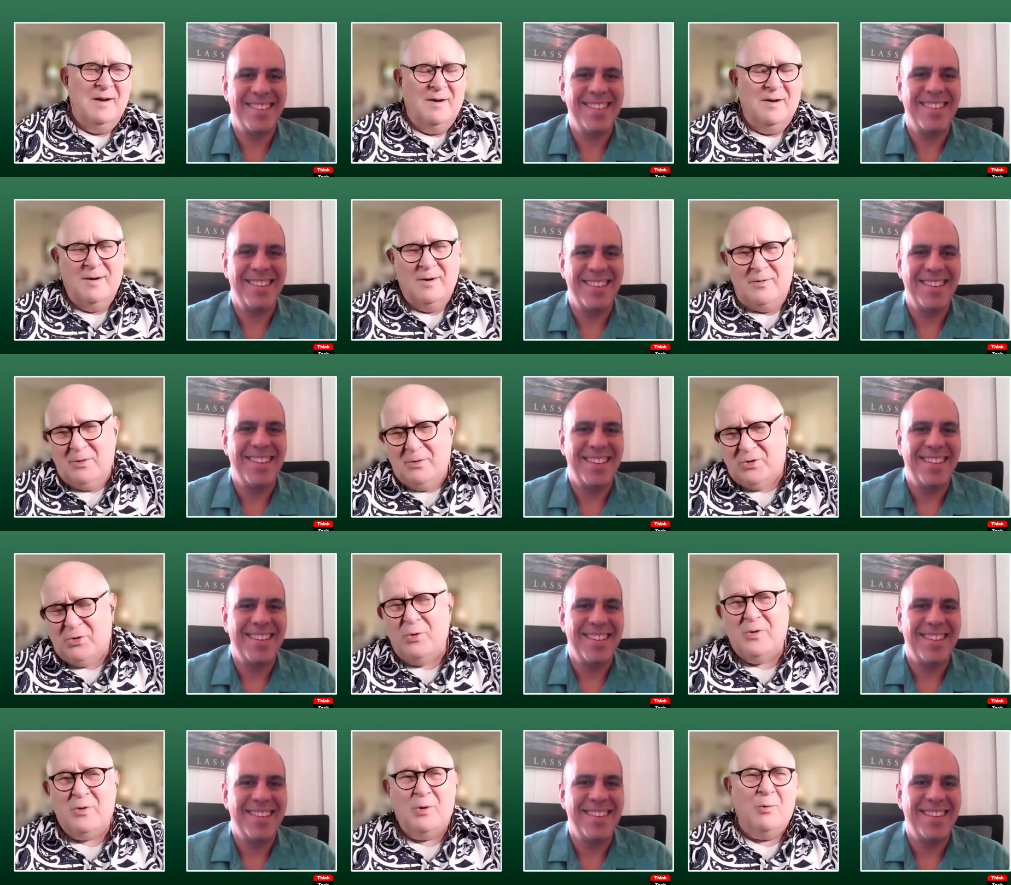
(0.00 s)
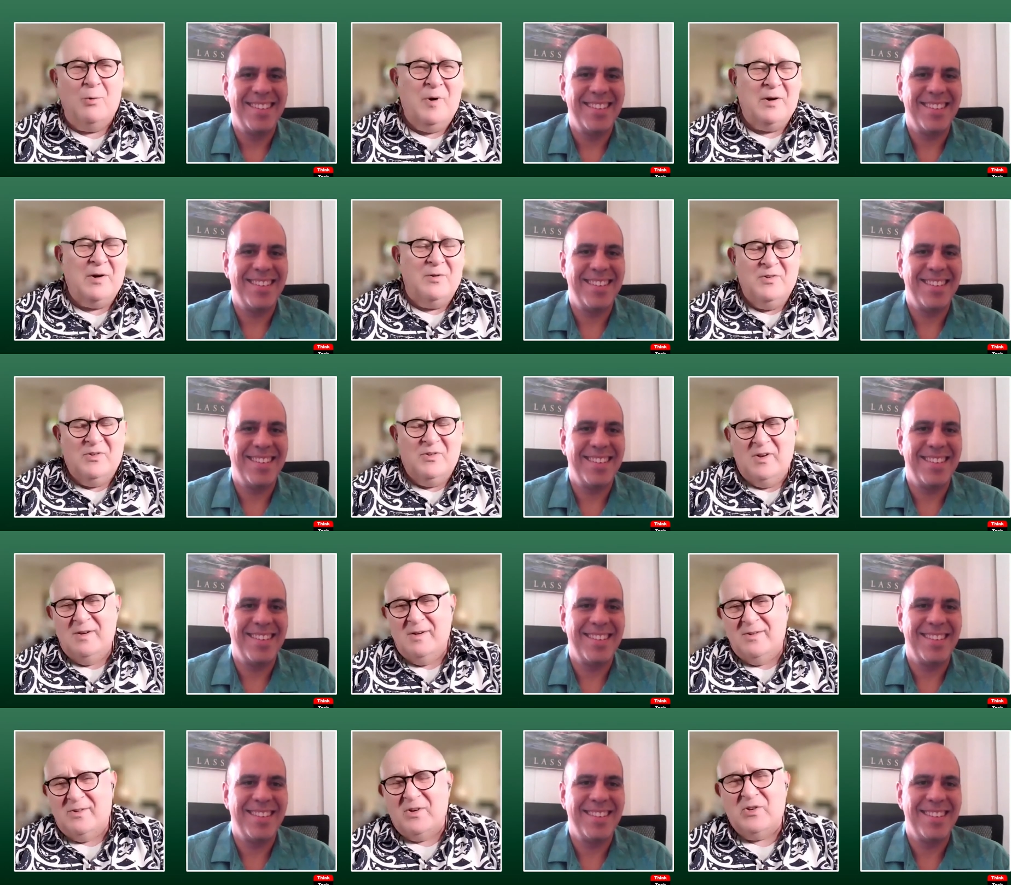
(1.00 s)
Speaker 1: Uh, there, sure, there are wrinkles, and
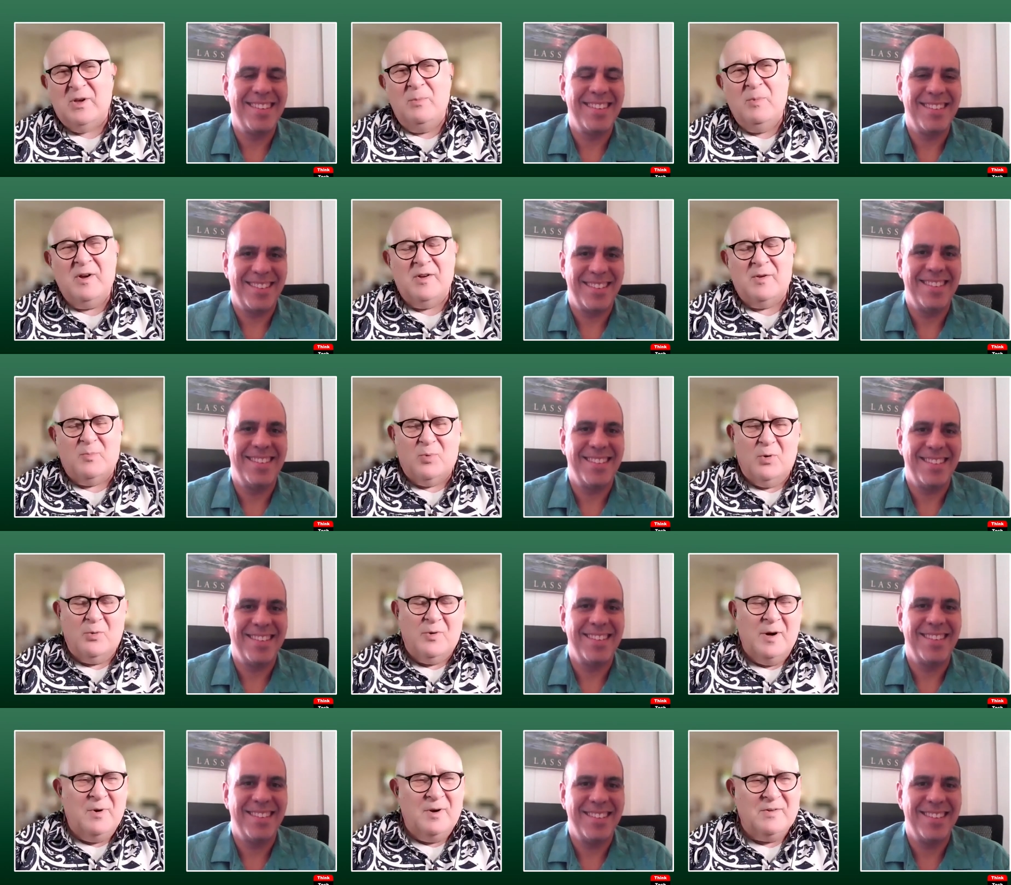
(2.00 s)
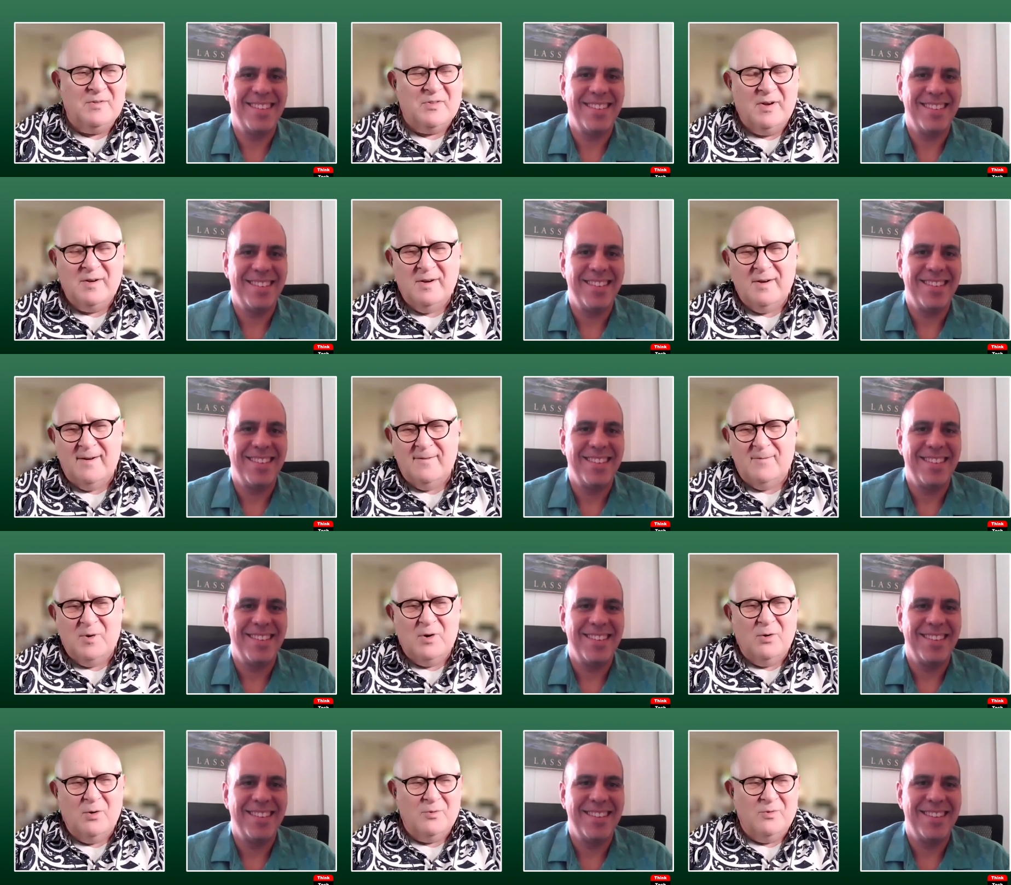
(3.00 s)
the sixty minutes program on Sunday, you
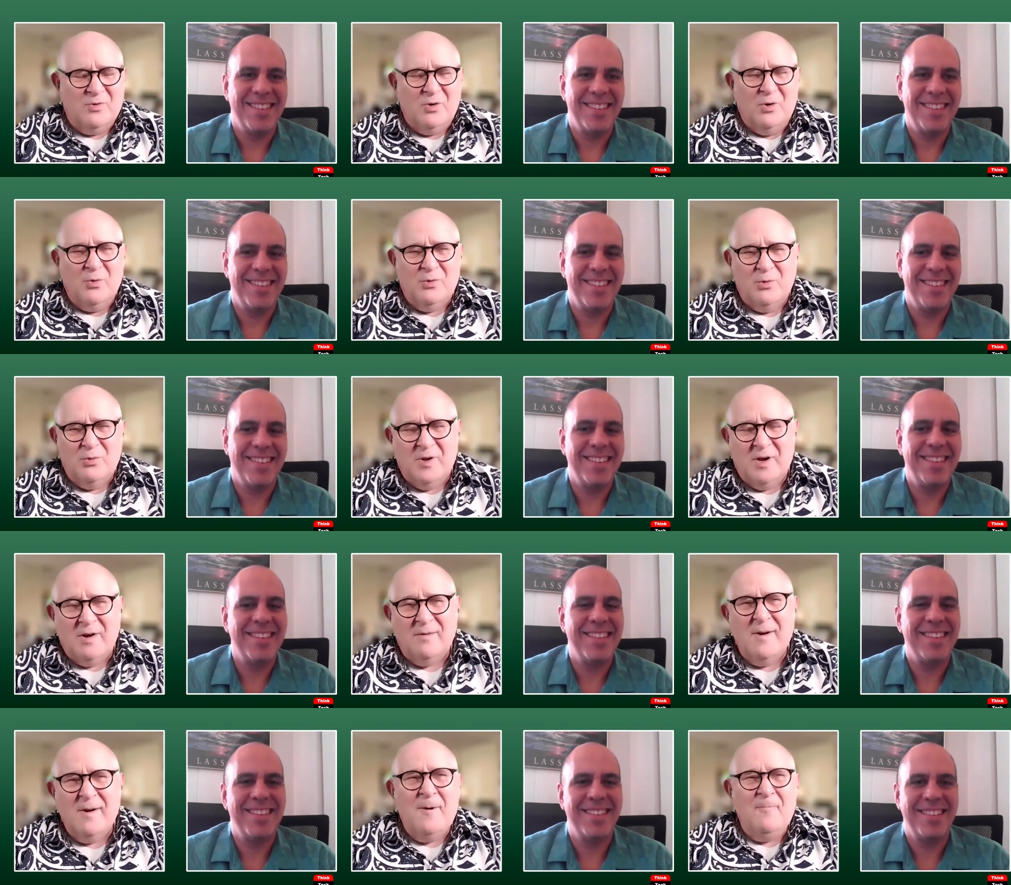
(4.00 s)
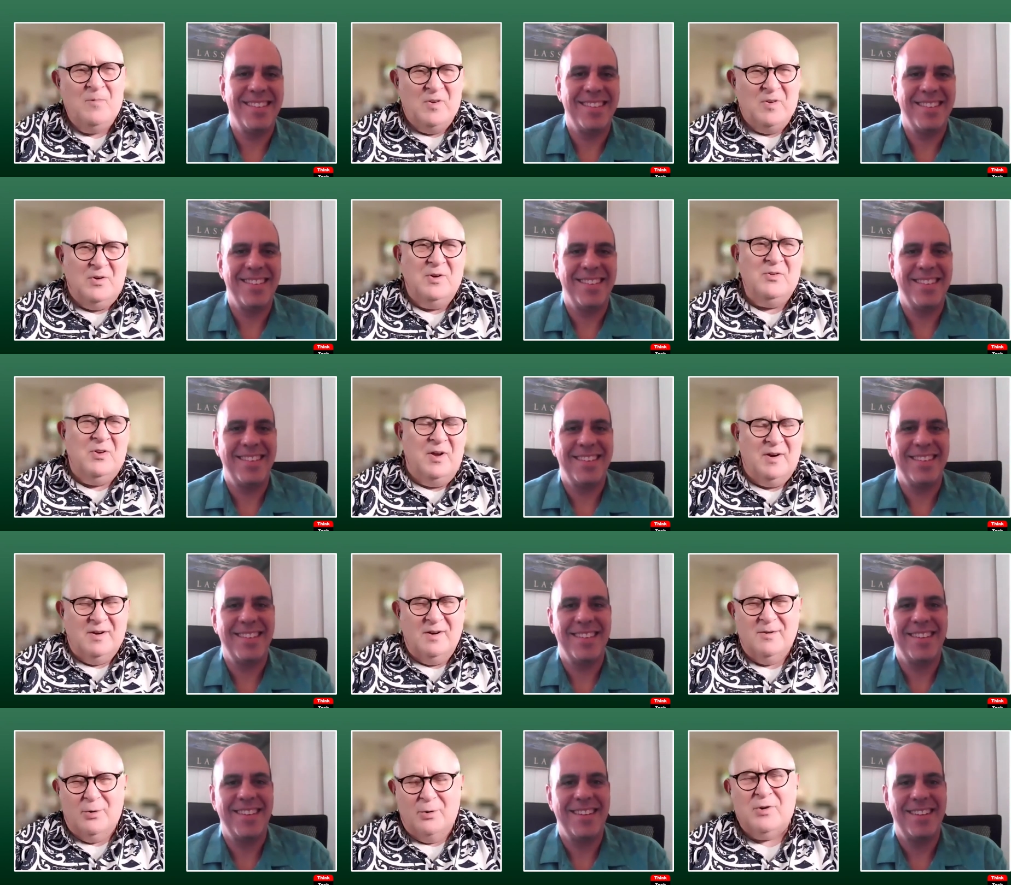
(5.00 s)
know, showed you that it's going to take
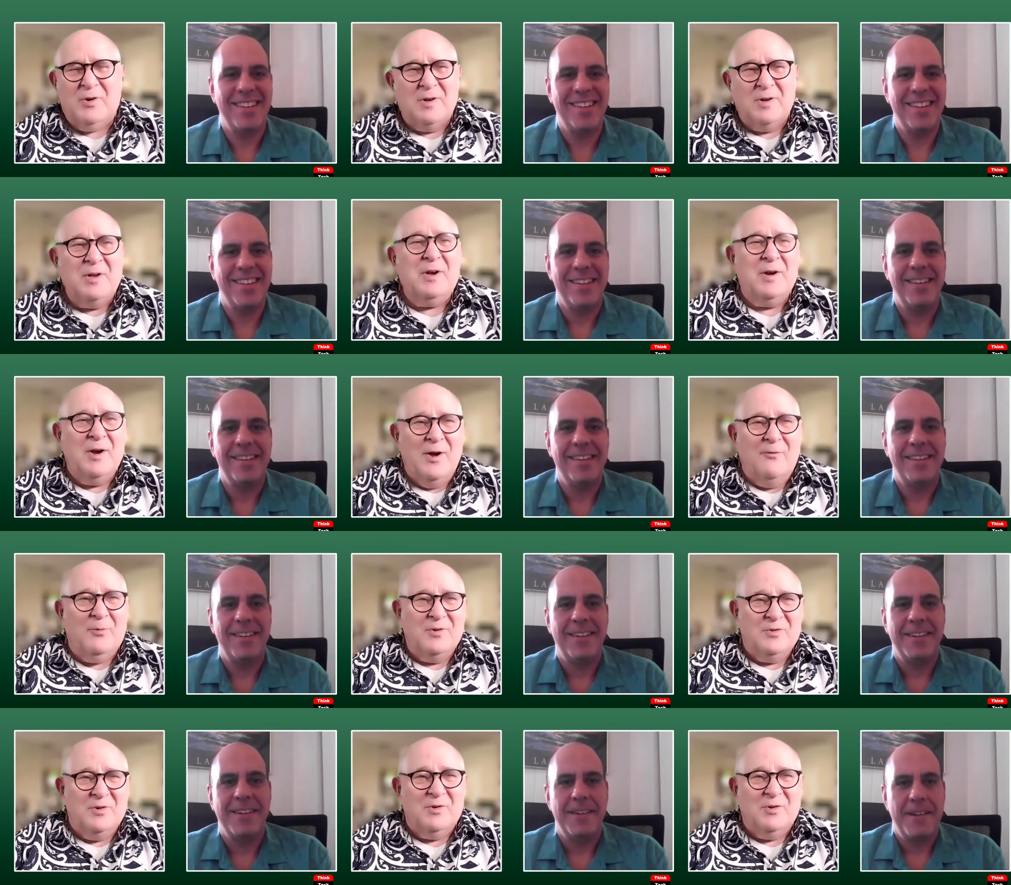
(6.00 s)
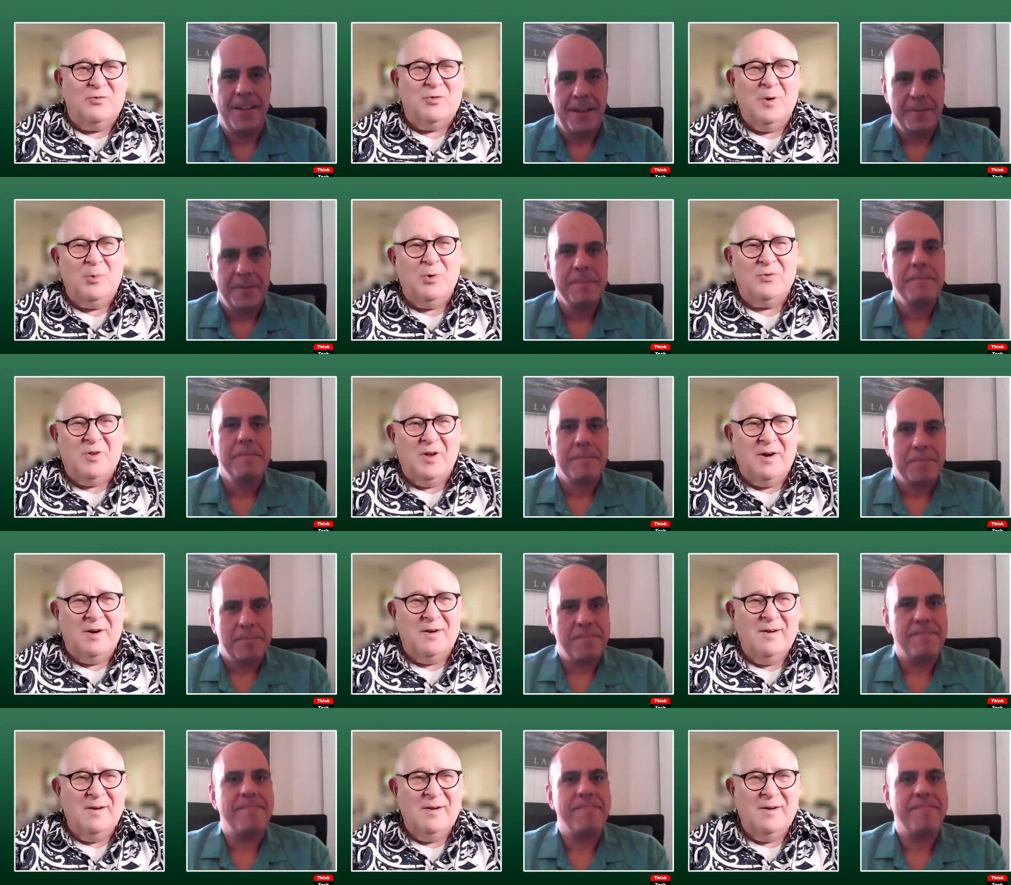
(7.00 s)
a Herculean effort to distribute that